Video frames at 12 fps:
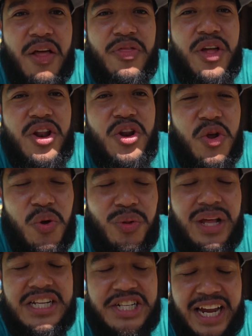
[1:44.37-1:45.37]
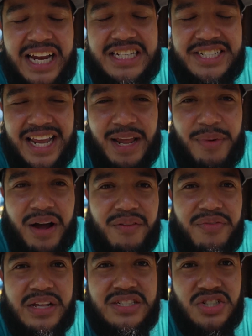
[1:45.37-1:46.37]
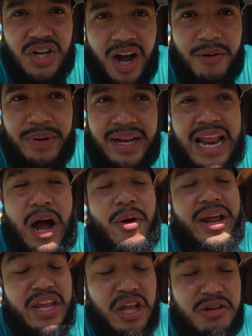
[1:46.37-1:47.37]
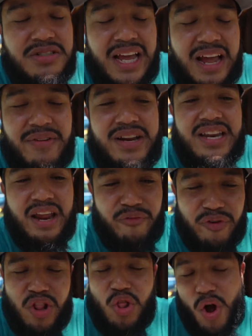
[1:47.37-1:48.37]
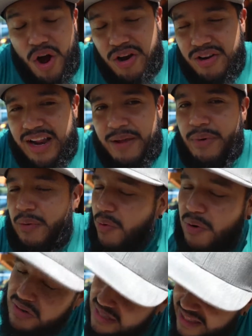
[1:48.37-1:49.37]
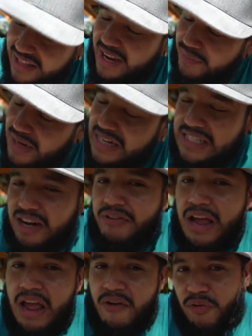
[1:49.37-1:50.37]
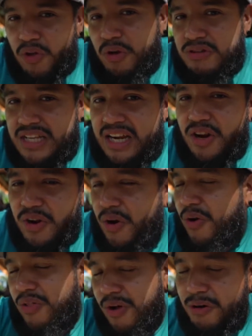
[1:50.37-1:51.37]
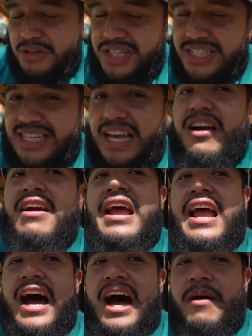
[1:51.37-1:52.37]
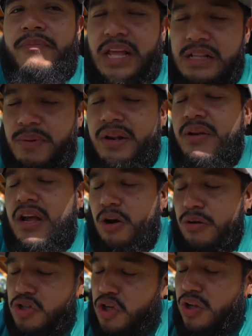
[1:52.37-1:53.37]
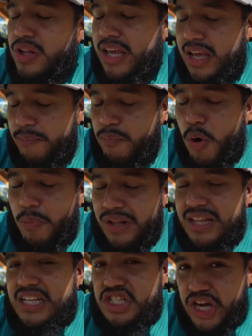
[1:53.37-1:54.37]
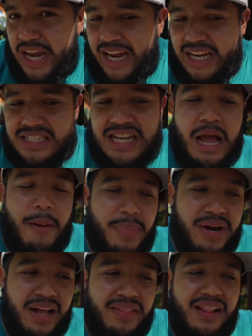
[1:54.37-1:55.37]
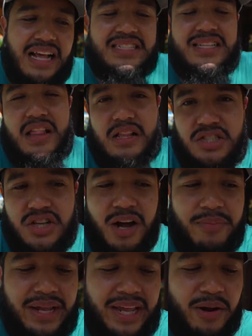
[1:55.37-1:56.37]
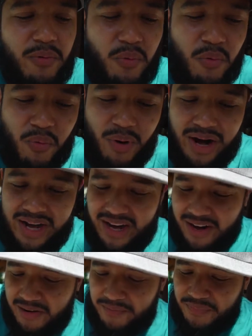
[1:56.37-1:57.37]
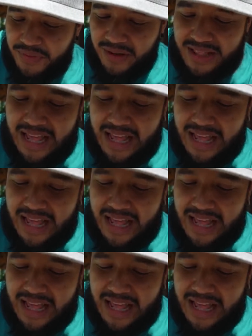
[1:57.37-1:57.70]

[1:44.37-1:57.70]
the newly changed name of the zombie. Now, it used to have a different, longer name. We won't say the name in itself. For those that you know, or the OGs here, it's been culturally appropriately changed. But nonetheless, the zombie right here, look at